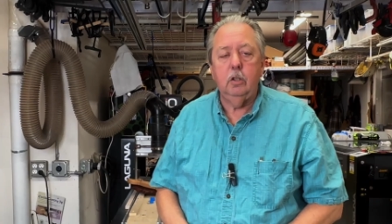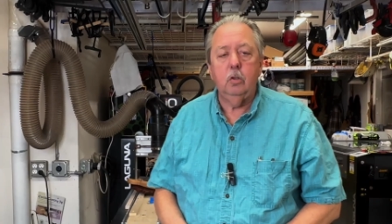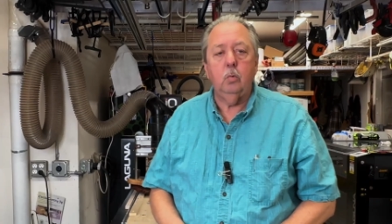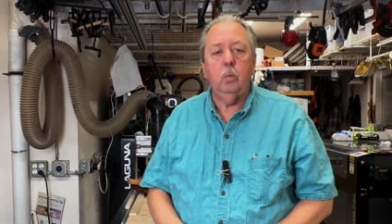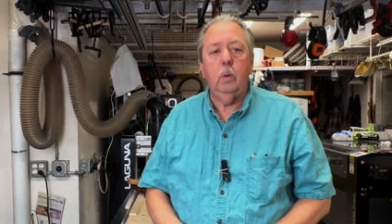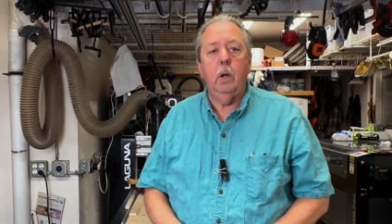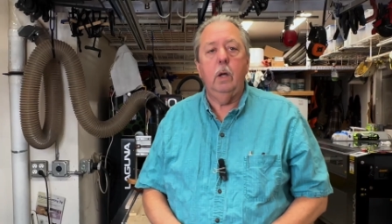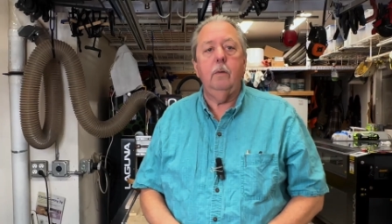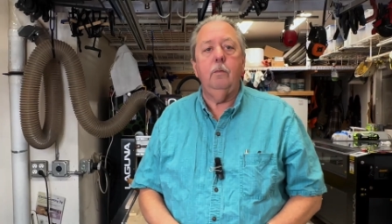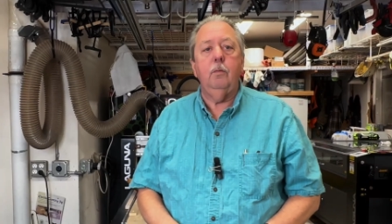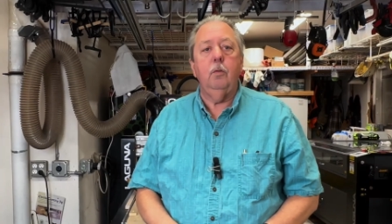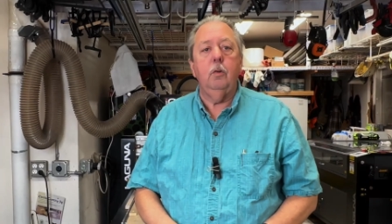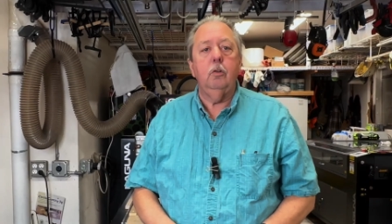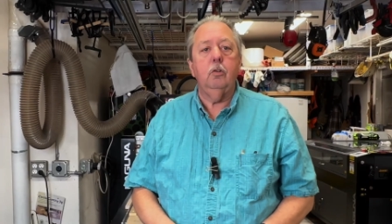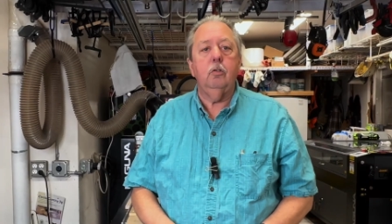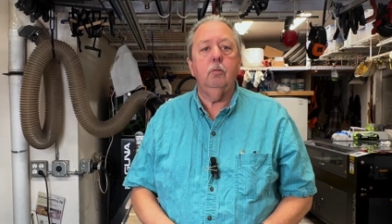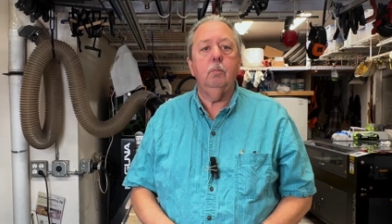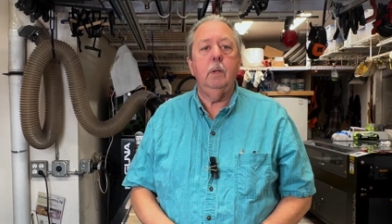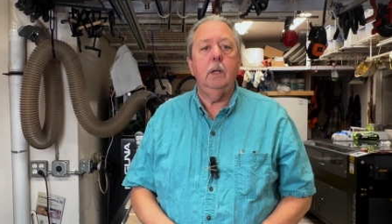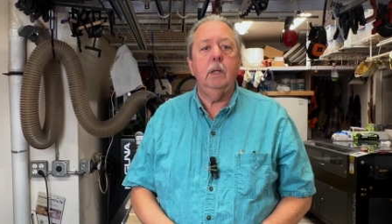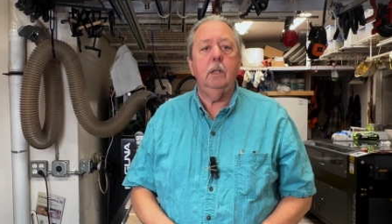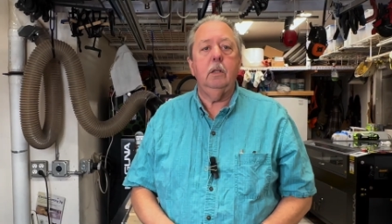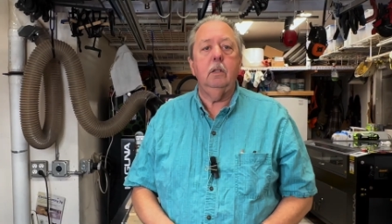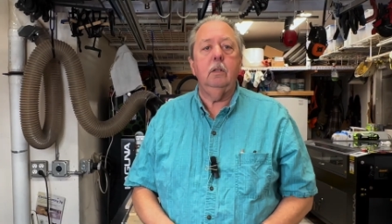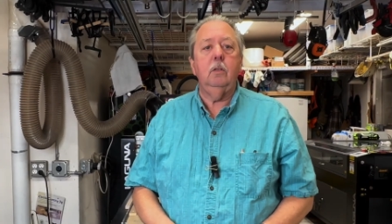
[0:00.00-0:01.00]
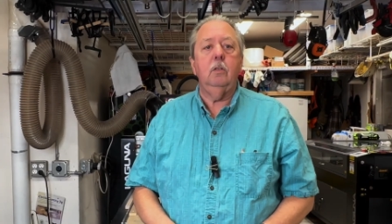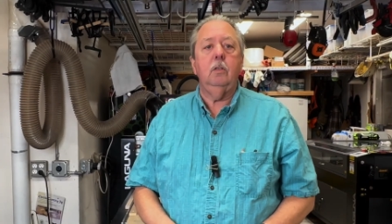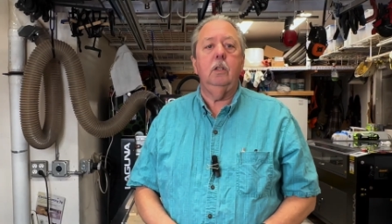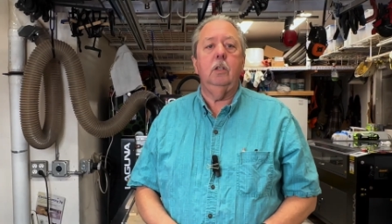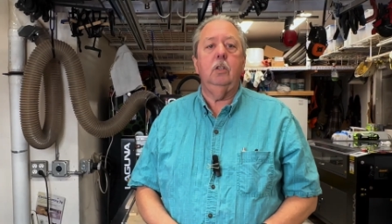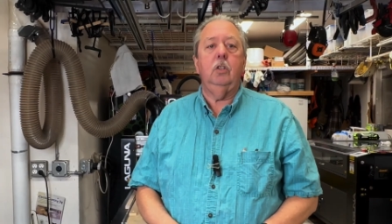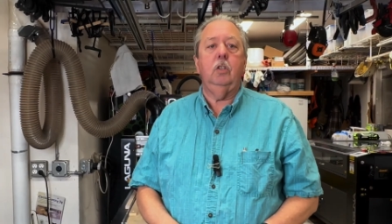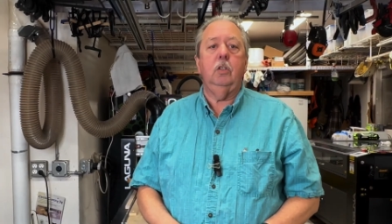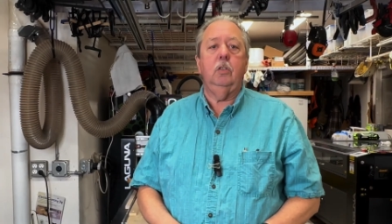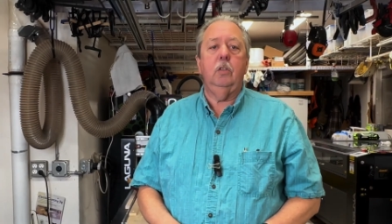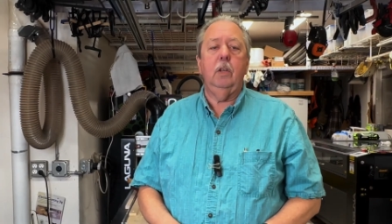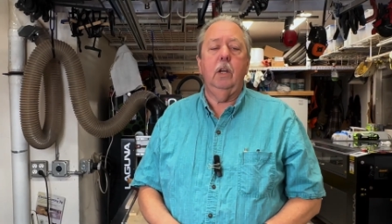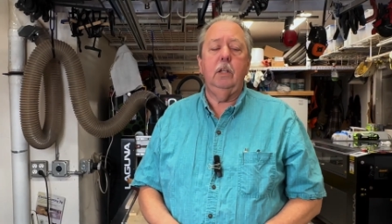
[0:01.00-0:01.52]
years when I'd first make these
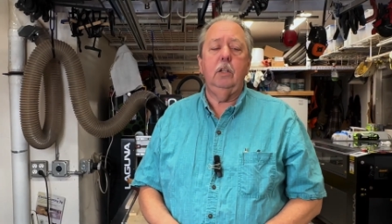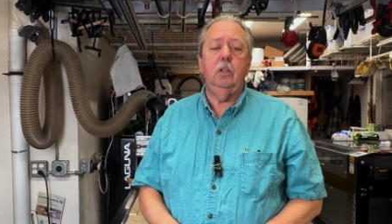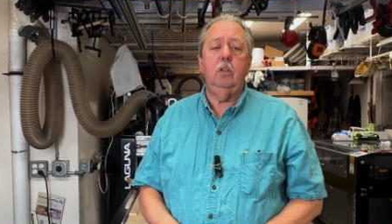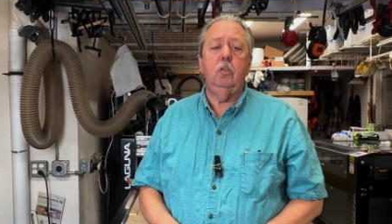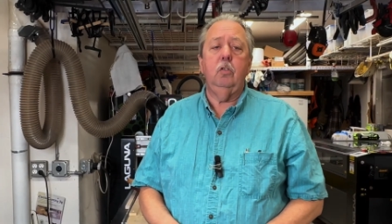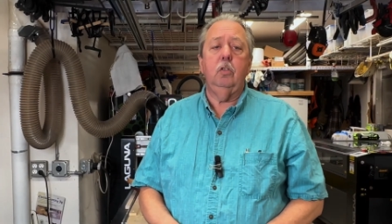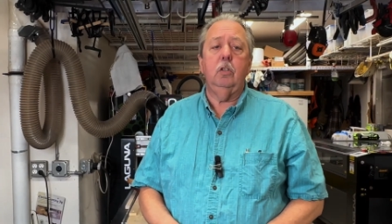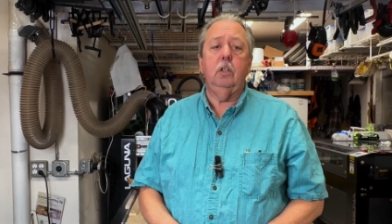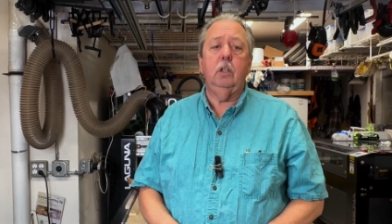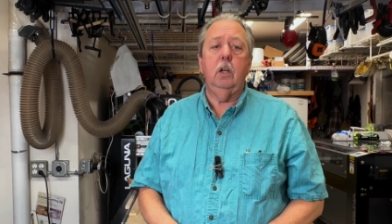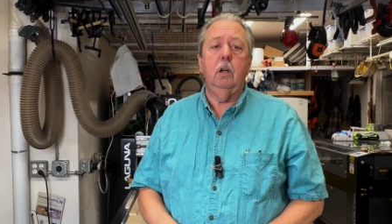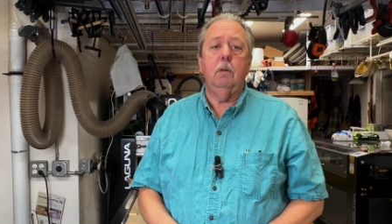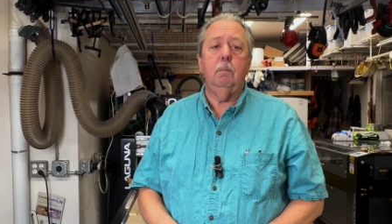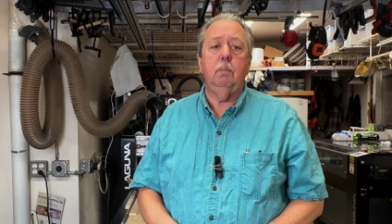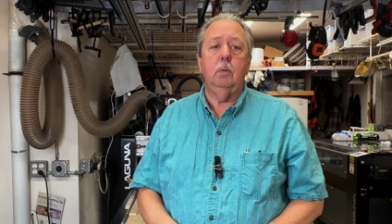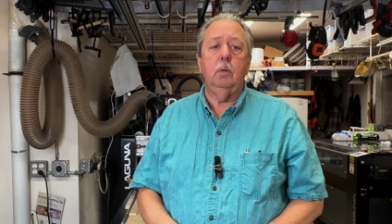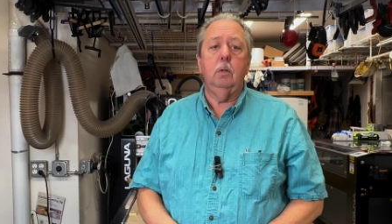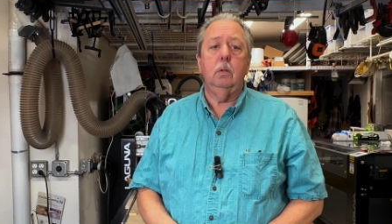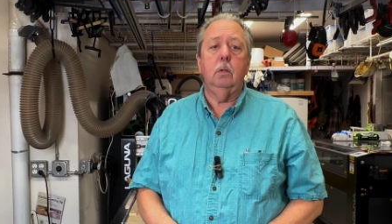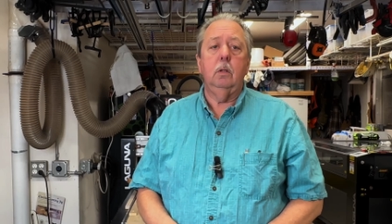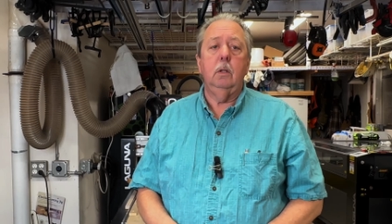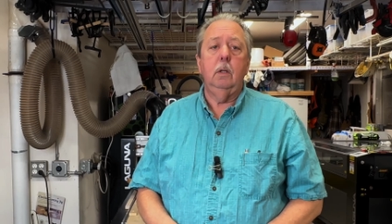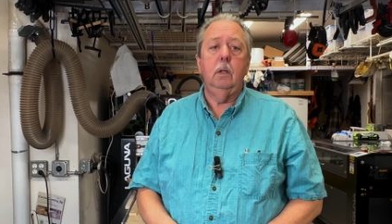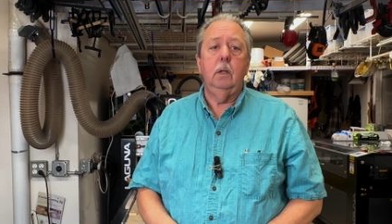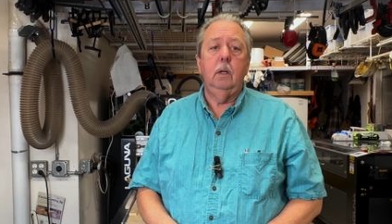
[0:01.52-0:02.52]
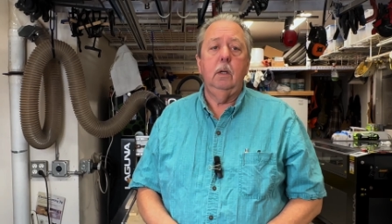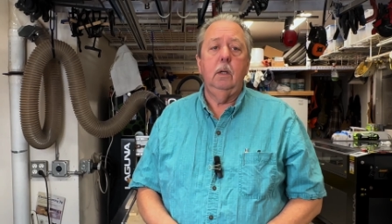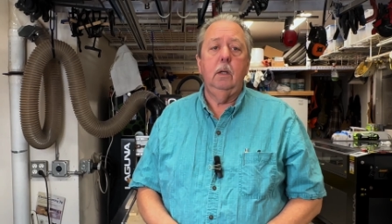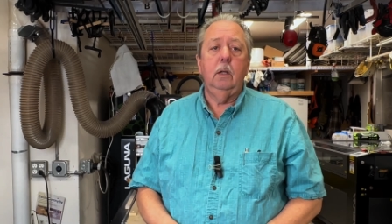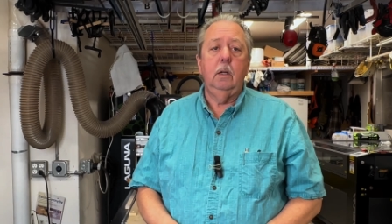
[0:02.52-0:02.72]
dishes, I'd use a couple